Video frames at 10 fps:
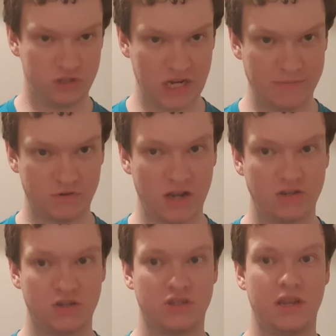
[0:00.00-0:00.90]
James
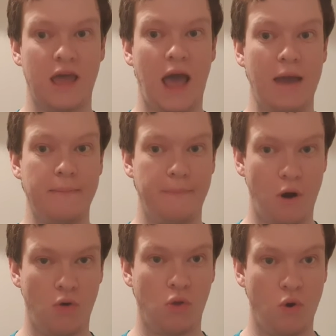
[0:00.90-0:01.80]
Richardson and
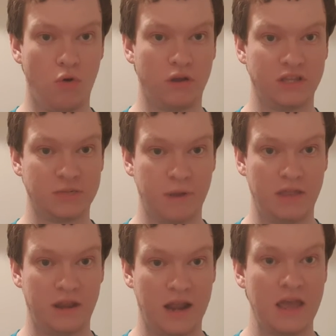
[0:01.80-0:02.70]
Paul Hogan that's
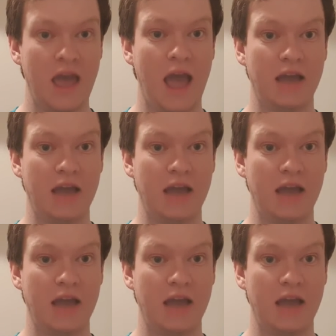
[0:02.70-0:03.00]
playing tonight.